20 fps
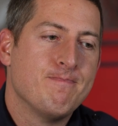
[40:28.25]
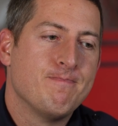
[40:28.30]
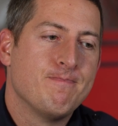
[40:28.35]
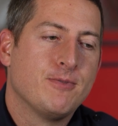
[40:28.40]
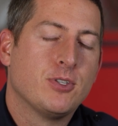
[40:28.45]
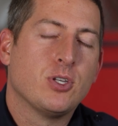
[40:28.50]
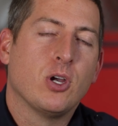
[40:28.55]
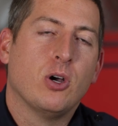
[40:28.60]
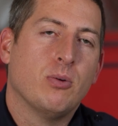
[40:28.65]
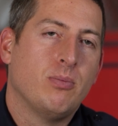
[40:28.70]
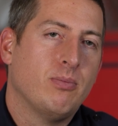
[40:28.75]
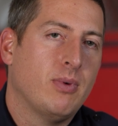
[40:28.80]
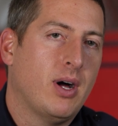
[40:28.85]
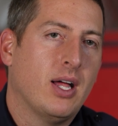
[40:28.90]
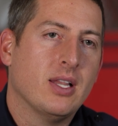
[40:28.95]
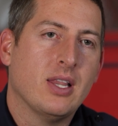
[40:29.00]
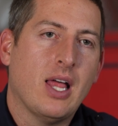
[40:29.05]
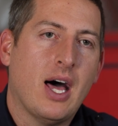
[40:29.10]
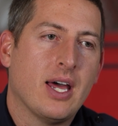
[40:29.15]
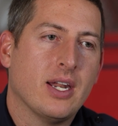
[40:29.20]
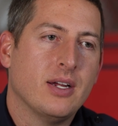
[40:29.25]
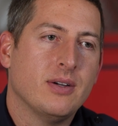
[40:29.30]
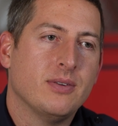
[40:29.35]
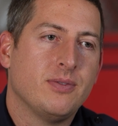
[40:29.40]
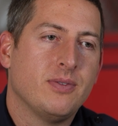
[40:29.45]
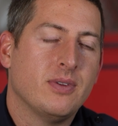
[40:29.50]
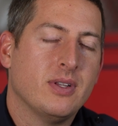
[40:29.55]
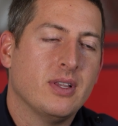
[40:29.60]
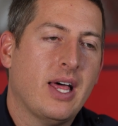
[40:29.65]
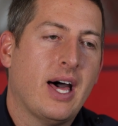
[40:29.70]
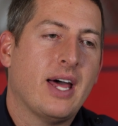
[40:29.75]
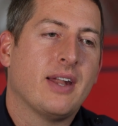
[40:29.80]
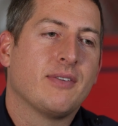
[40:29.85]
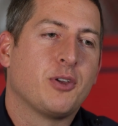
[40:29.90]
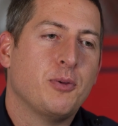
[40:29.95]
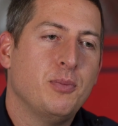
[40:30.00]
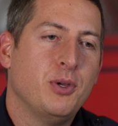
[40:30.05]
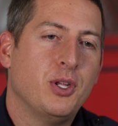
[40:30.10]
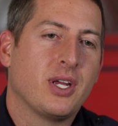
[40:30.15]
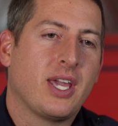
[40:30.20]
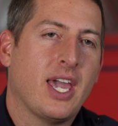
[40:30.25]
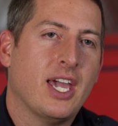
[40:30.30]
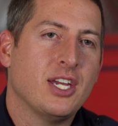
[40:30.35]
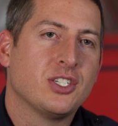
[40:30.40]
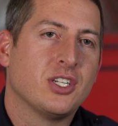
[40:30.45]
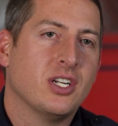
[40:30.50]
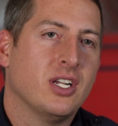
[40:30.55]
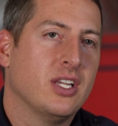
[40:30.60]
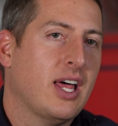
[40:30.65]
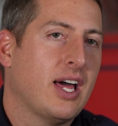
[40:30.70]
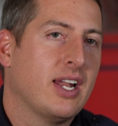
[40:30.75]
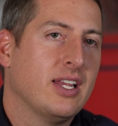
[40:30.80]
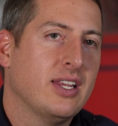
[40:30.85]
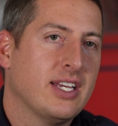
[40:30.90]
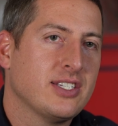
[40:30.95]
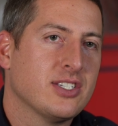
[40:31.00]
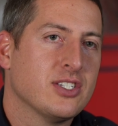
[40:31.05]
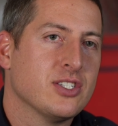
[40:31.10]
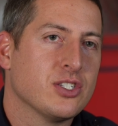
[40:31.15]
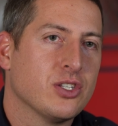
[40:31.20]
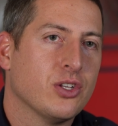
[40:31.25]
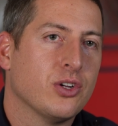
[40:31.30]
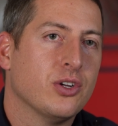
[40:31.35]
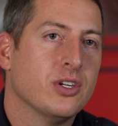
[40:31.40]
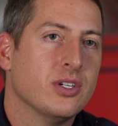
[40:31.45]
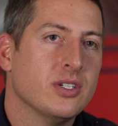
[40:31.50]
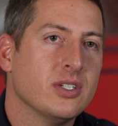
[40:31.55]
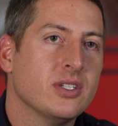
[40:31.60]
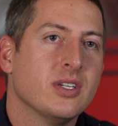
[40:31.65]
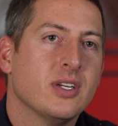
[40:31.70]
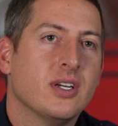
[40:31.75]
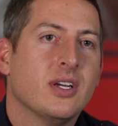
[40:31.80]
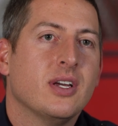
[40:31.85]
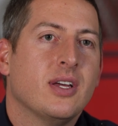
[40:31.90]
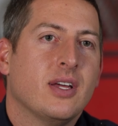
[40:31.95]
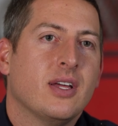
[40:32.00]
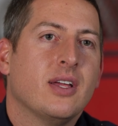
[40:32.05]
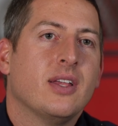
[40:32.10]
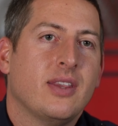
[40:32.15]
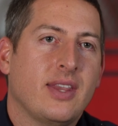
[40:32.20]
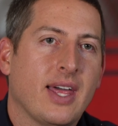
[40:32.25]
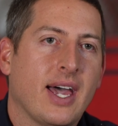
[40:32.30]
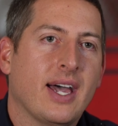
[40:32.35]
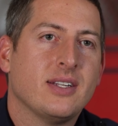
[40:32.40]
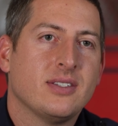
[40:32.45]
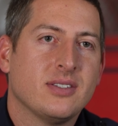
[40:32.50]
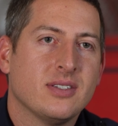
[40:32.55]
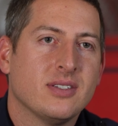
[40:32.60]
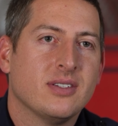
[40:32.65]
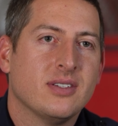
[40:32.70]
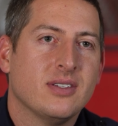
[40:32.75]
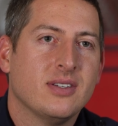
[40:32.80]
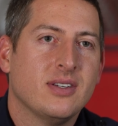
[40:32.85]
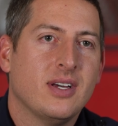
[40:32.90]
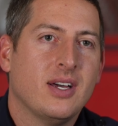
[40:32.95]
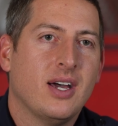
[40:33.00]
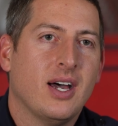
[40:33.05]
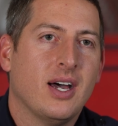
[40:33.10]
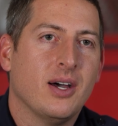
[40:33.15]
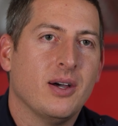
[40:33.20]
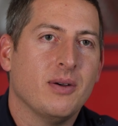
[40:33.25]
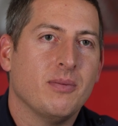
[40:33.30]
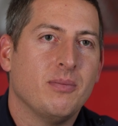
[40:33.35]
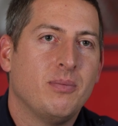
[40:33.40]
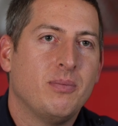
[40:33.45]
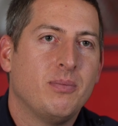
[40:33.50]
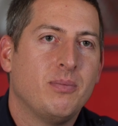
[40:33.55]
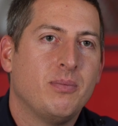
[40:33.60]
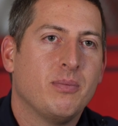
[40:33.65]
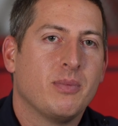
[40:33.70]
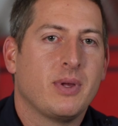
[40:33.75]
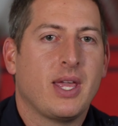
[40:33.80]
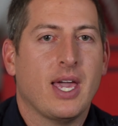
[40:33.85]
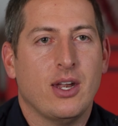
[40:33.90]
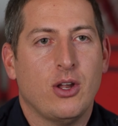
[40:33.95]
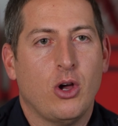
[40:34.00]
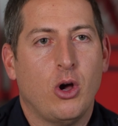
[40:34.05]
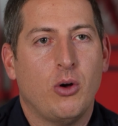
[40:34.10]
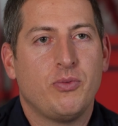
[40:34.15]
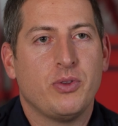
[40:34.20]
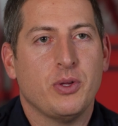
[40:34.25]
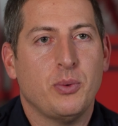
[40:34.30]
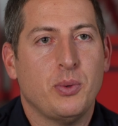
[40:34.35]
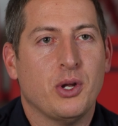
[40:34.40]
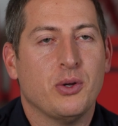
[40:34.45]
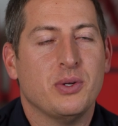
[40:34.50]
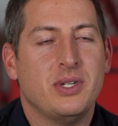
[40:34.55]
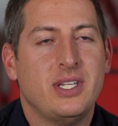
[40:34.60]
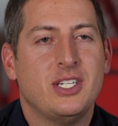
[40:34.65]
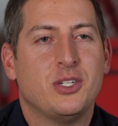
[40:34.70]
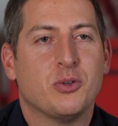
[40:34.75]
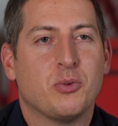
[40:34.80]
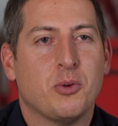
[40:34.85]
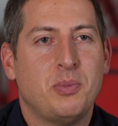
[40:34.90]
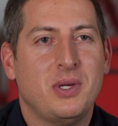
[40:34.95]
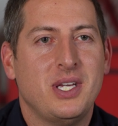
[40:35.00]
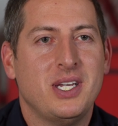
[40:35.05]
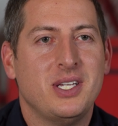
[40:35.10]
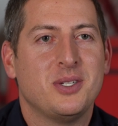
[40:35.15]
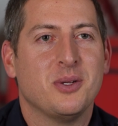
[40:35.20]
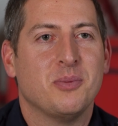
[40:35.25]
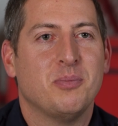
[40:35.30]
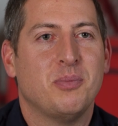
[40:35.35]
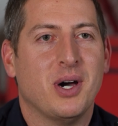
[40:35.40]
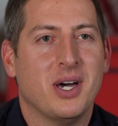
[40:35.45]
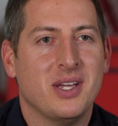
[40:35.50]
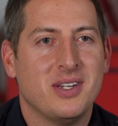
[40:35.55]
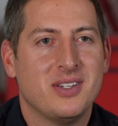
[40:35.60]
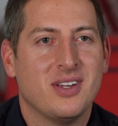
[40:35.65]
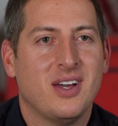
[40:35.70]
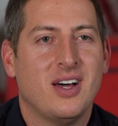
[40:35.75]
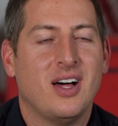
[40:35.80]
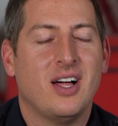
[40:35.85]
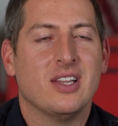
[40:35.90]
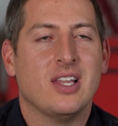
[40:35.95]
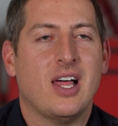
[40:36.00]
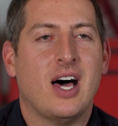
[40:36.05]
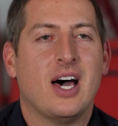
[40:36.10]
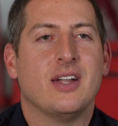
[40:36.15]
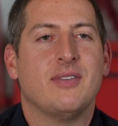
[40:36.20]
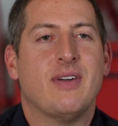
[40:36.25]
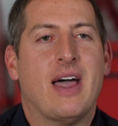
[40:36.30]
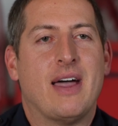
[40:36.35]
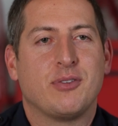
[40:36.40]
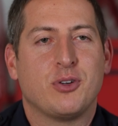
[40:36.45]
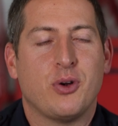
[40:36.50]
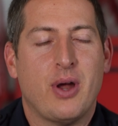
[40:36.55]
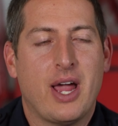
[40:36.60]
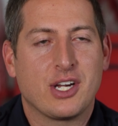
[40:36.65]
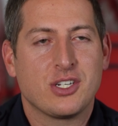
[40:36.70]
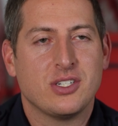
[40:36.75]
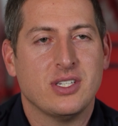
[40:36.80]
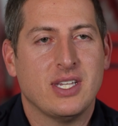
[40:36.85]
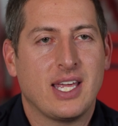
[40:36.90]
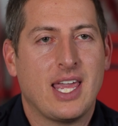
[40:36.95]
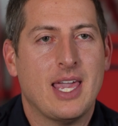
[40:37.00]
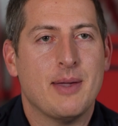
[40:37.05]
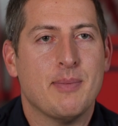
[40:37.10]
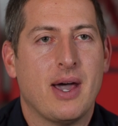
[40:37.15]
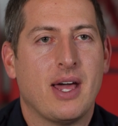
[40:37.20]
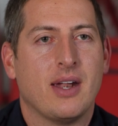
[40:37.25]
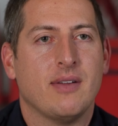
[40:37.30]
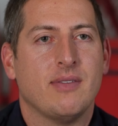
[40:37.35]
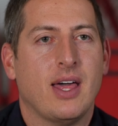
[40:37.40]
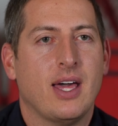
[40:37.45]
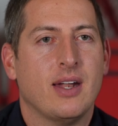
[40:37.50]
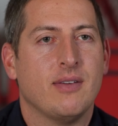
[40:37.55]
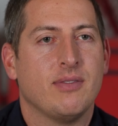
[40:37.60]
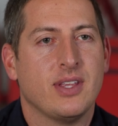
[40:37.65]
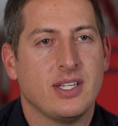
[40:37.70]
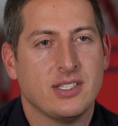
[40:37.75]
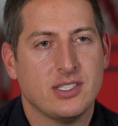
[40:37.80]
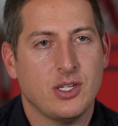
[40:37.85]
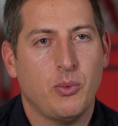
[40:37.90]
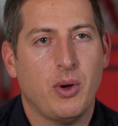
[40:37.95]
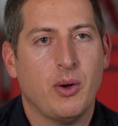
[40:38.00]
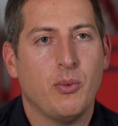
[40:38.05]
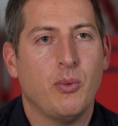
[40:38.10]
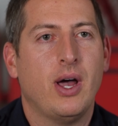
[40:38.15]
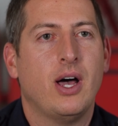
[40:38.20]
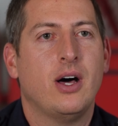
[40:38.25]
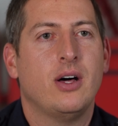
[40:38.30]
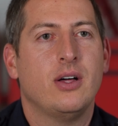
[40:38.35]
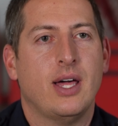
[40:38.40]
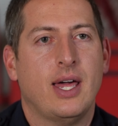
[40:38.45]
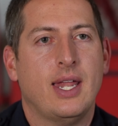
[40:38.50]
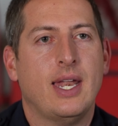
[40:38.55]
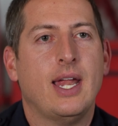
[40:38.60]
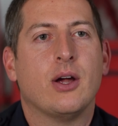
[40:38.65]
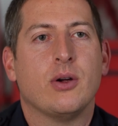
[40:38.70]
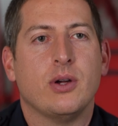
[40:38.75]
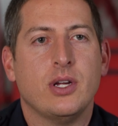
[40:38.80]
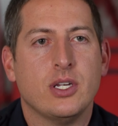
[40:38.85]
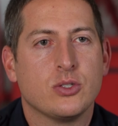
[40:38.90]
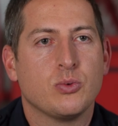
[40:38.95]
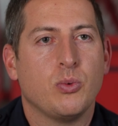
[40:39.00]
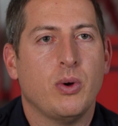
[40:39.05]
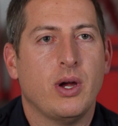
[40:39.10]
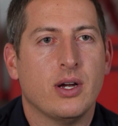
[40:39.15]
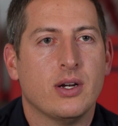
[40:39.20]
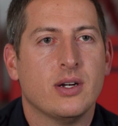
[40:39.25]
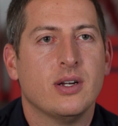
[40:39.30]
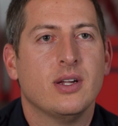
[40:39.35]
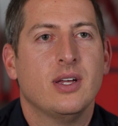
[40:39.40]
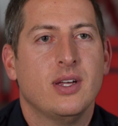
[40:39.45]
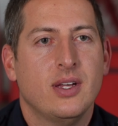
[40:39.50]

So a lot of communication, a lot of lessons learned that, again, hopefully we don't need to repeat, but a lot of after action that came out of that, of things that went well and areas where,